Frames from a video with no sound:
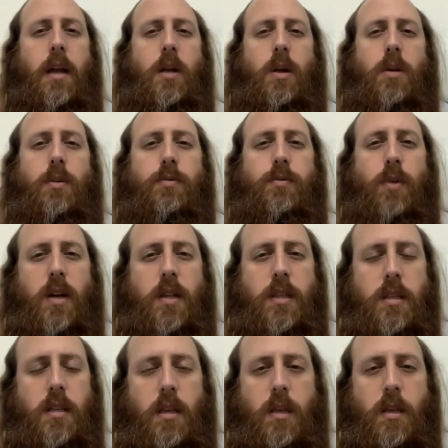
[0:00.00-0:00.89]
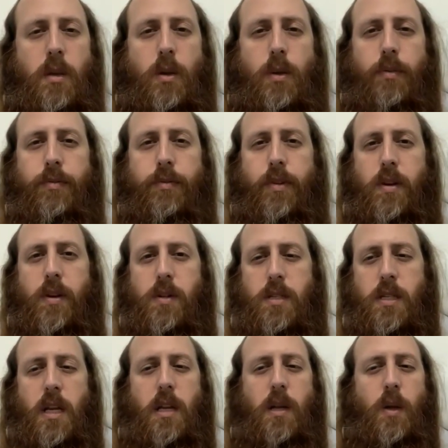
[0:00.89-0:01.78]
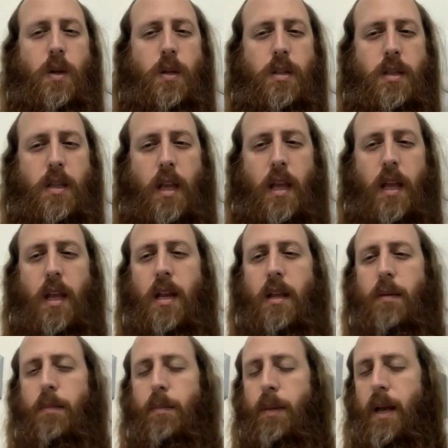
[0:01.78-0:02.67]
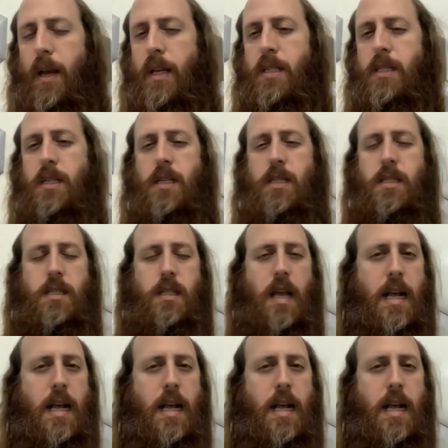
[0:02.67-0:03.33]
and confronting your fears and on daily basis